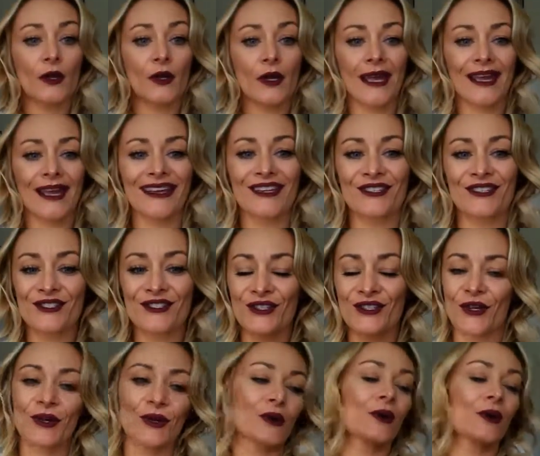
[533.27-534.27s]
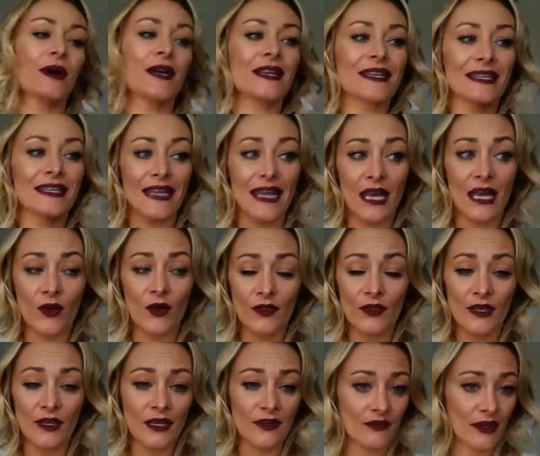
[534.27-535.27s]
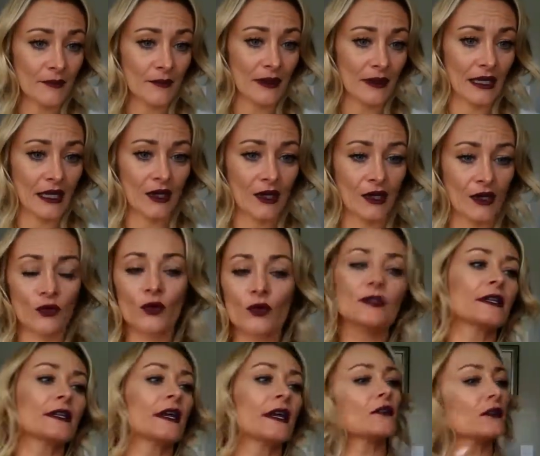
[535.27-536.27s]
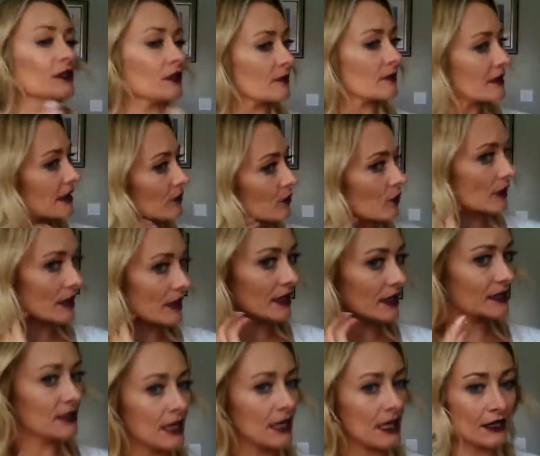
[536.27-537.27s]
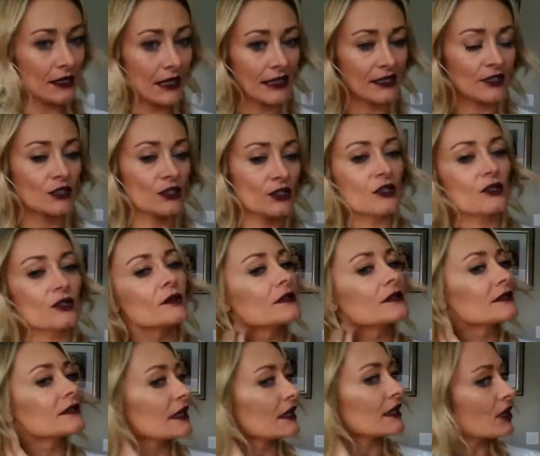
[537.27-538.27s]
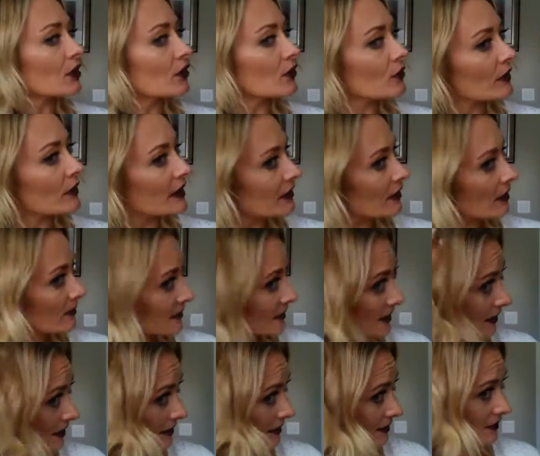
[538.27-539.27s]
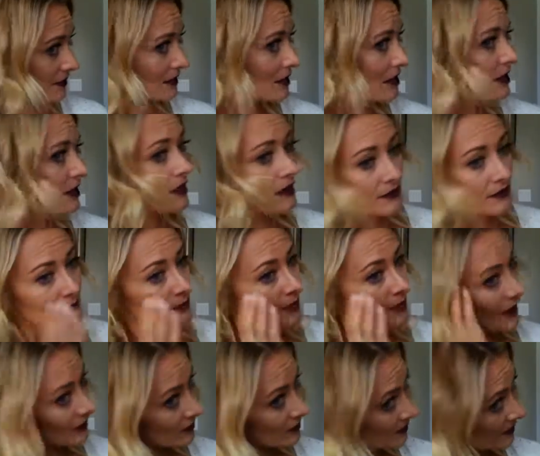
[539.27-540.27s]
Okay, so now that I've let my hair cool down a little bit, what I like to do is I go right up in by the